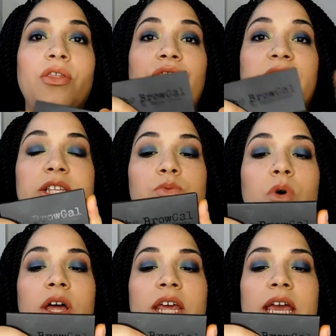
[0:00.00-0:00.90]
This
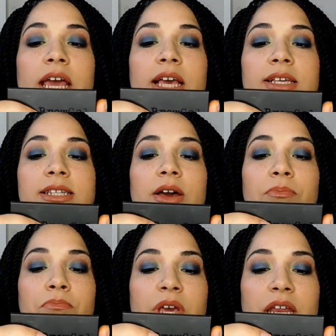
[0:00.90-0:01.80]
one is
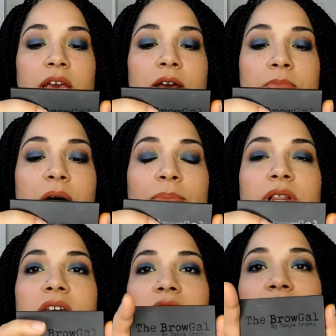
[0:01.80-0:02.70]
medium, I
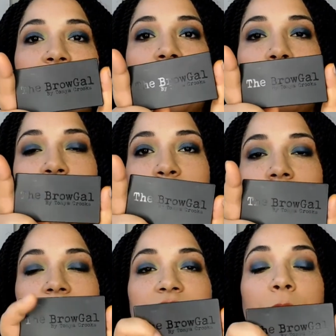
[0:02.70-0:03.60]
believe, which
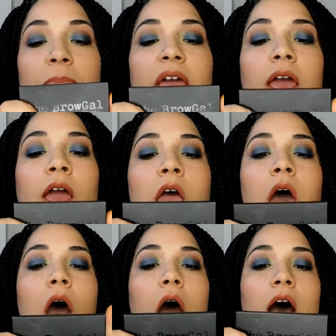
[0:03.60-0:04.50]
works for me.
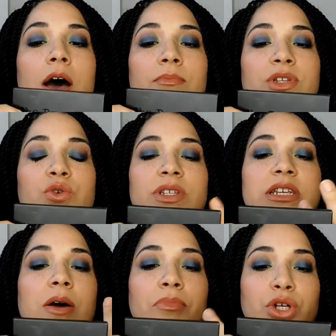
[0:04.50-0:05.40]
So it's
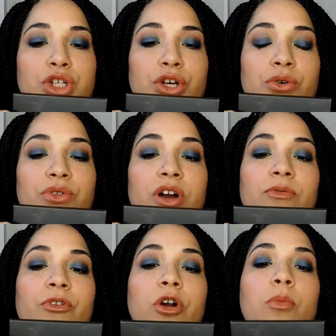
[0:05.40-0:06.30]
number 2, the
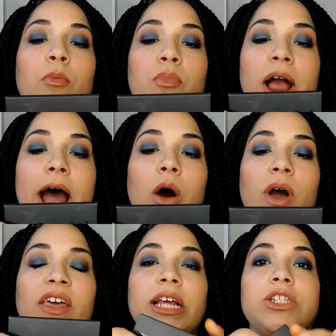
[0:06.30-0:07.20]
convertible brow,
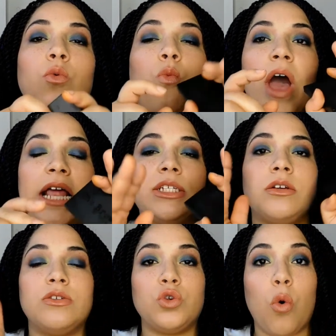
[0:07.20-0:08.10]
and it's a wet
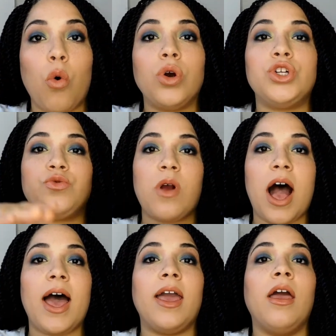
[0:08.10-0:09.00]
or
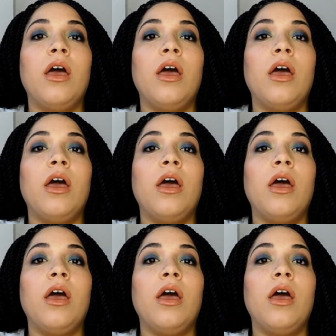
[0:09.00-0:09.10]
dry